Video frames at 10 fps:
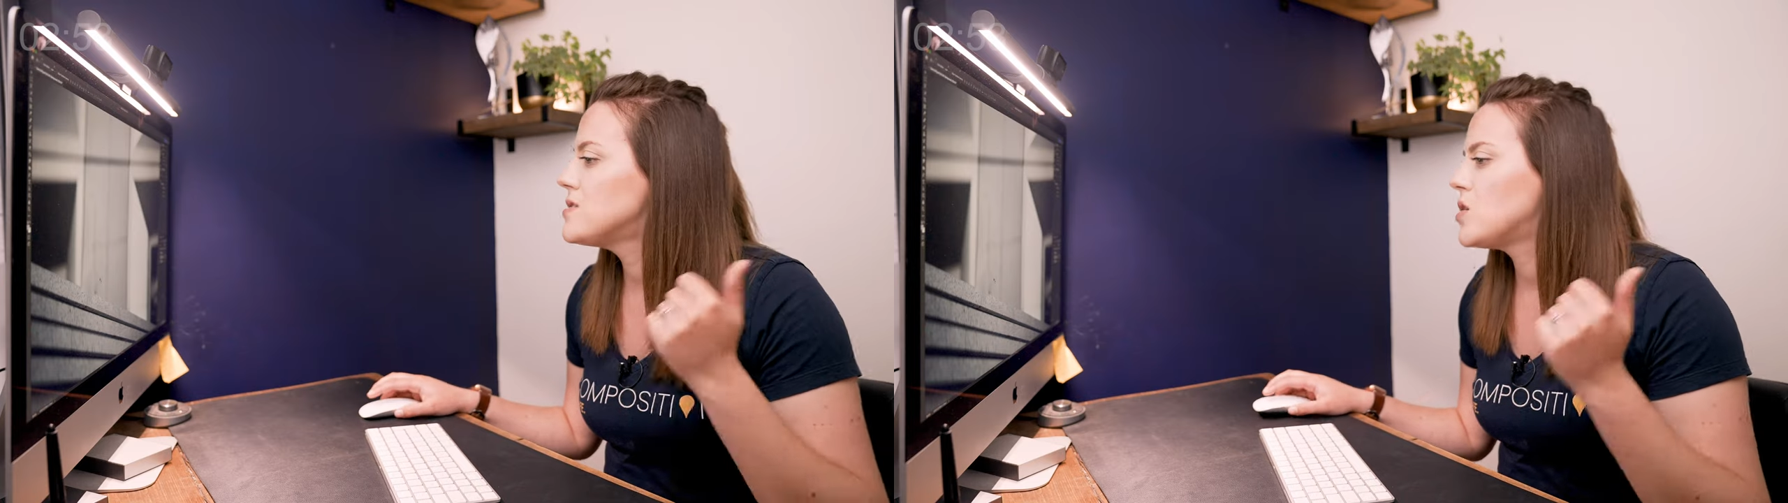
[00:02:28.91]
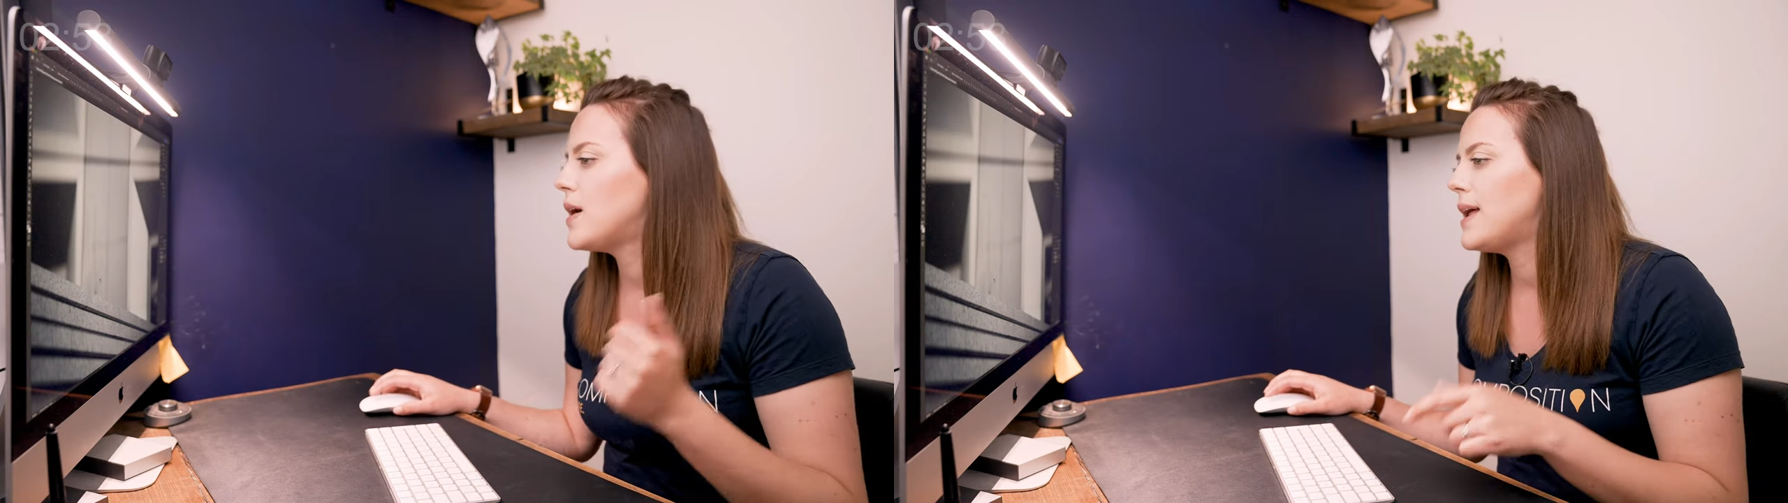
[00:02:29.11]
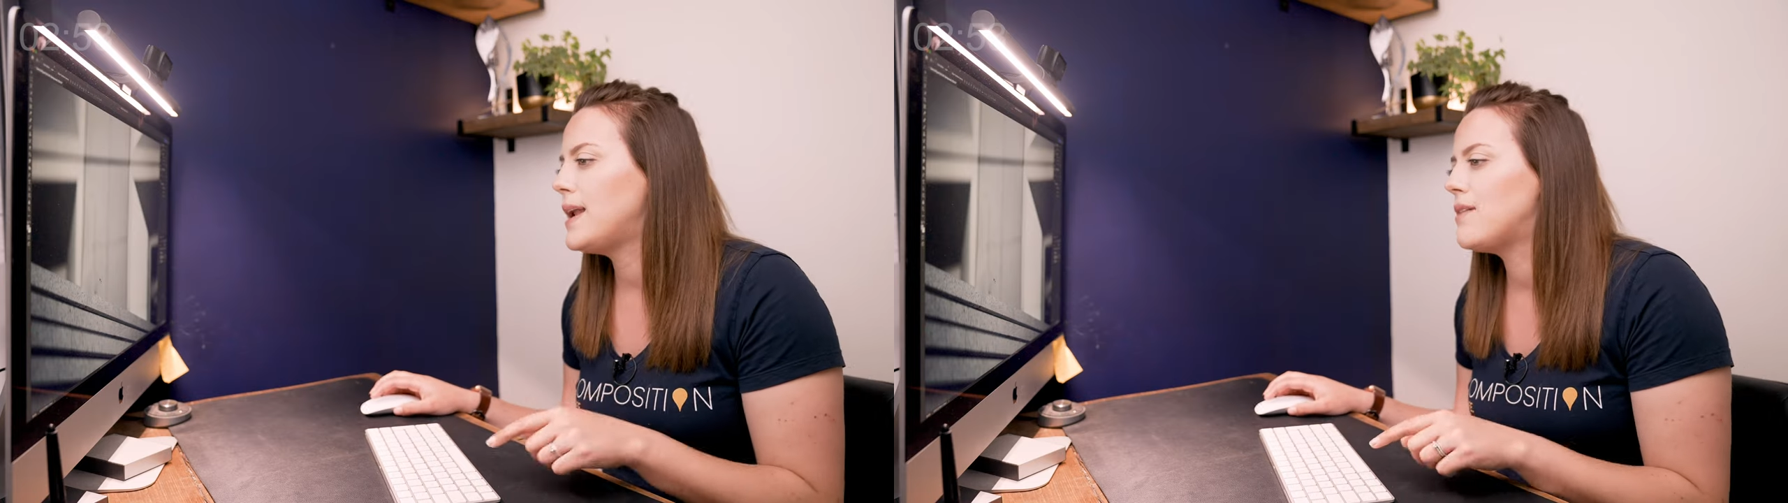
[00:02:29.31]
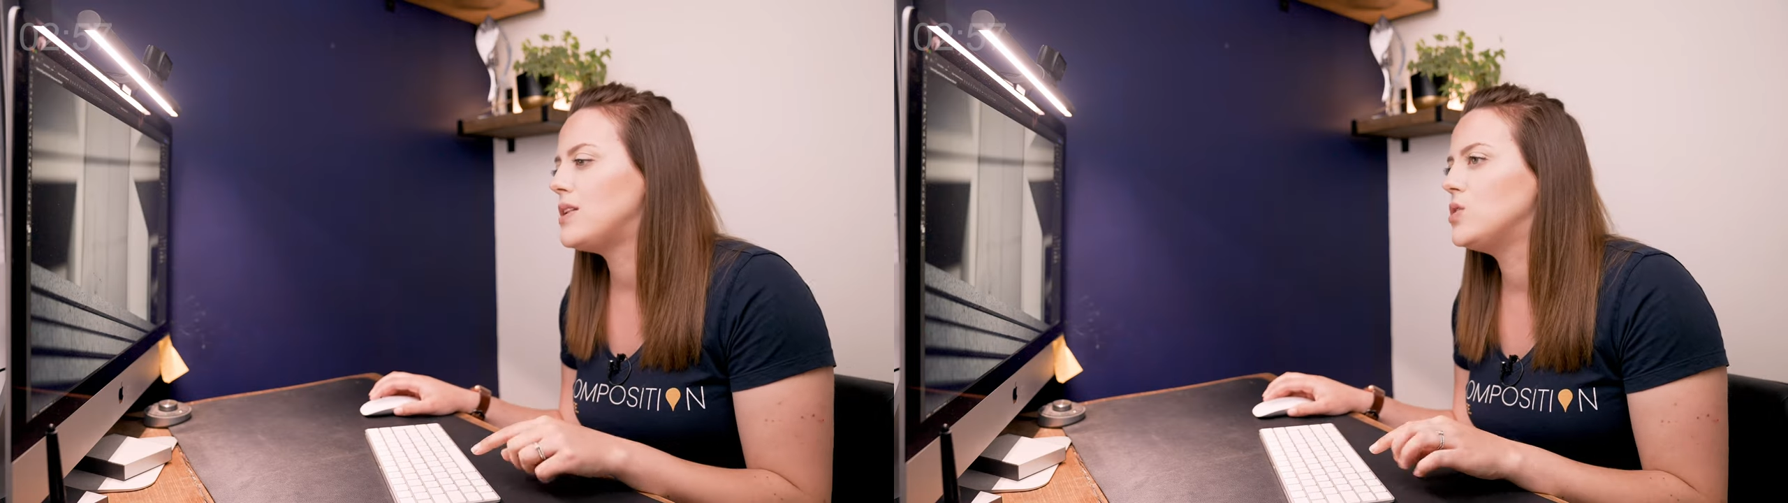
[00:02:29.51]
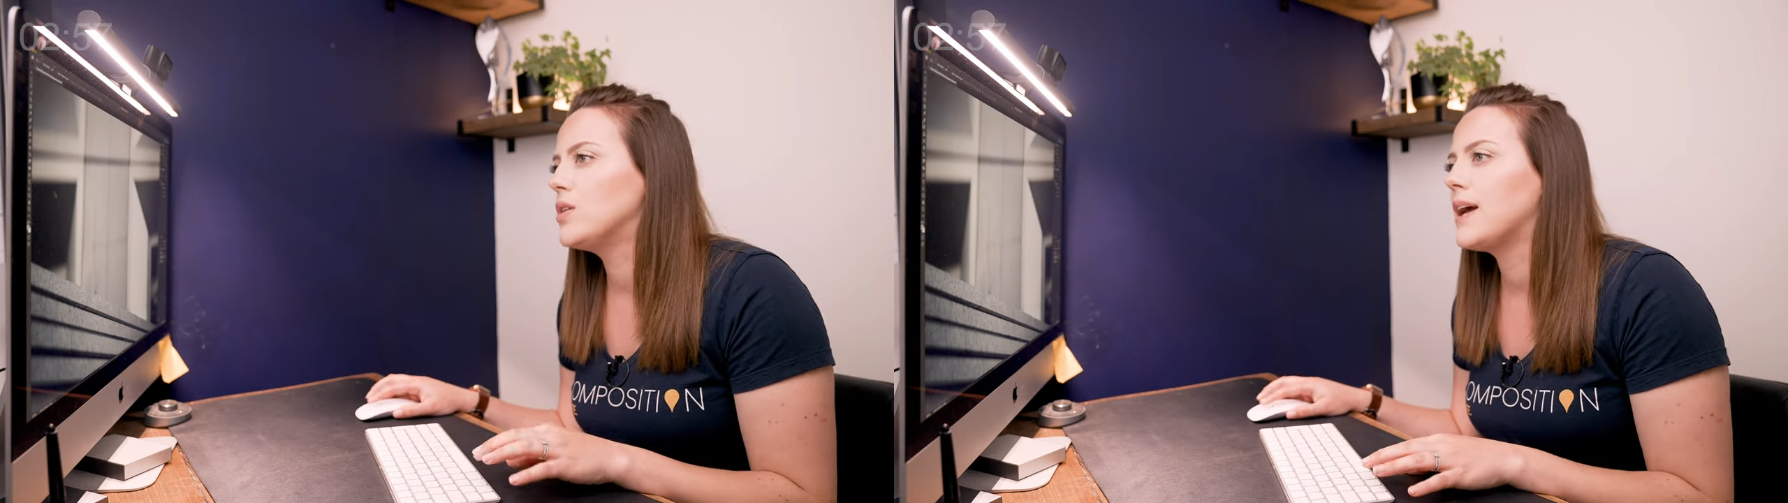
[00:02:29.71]
So go ahead and have
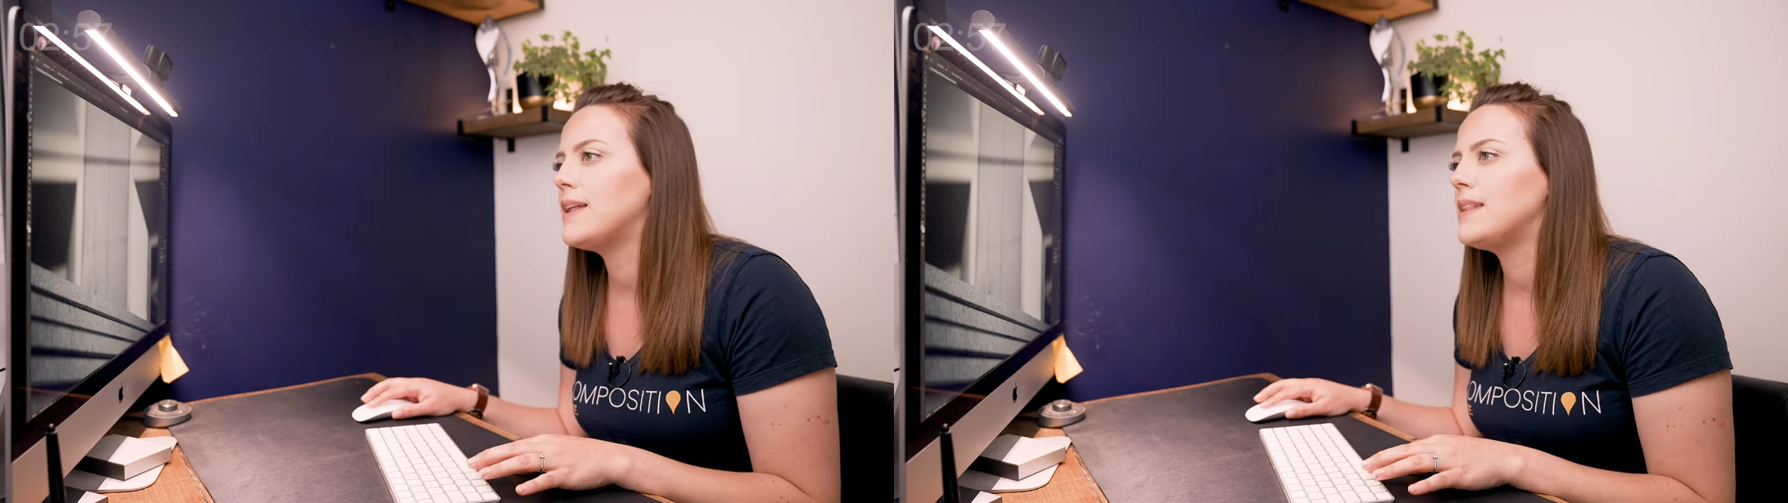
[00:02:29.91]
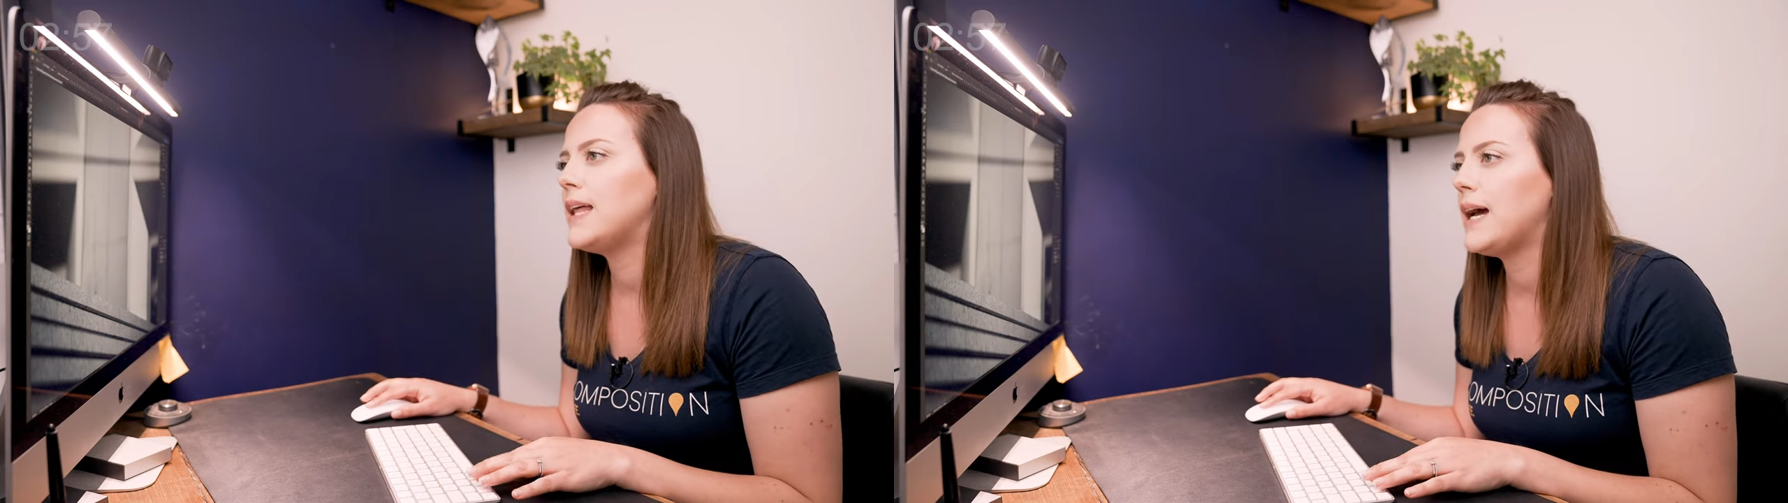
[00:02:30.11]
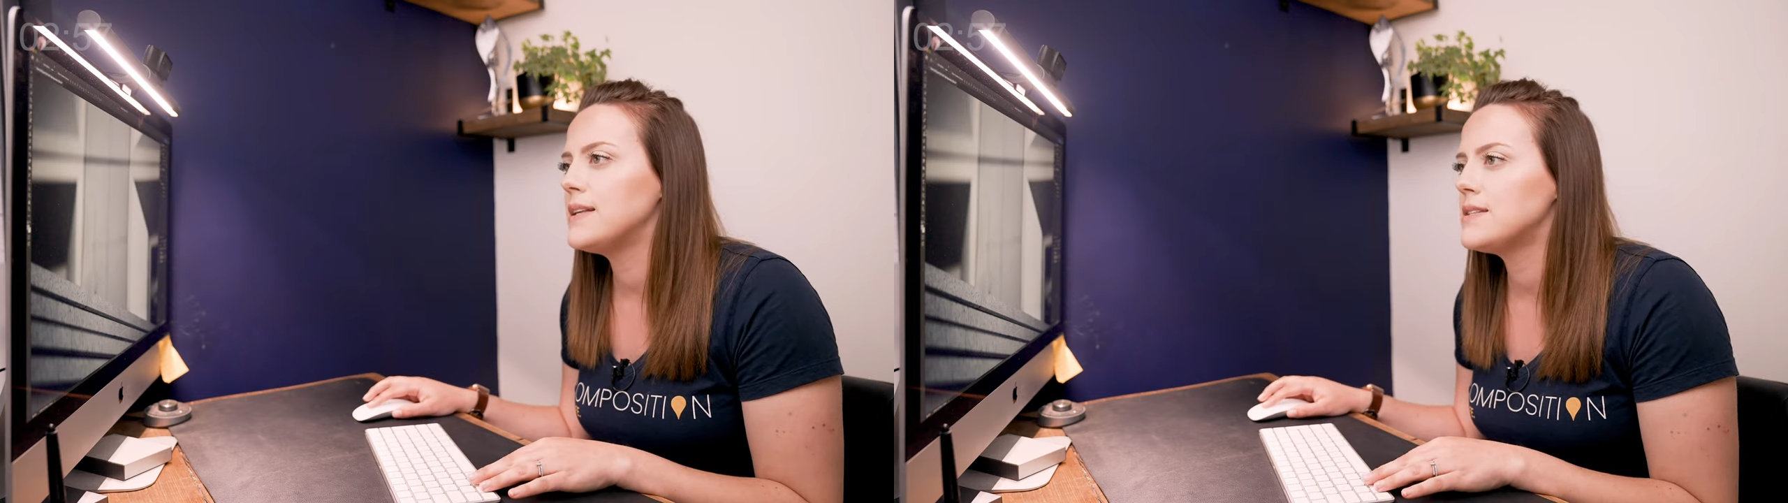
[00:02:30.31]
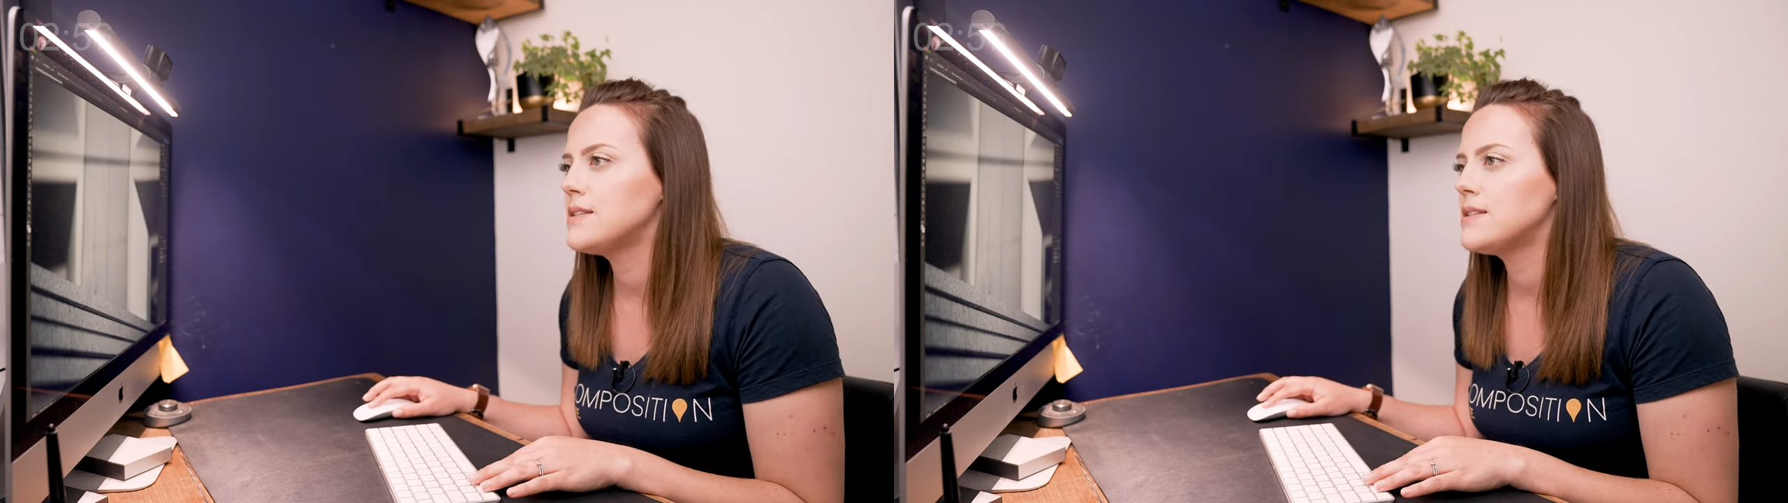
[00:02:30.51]
a look at that.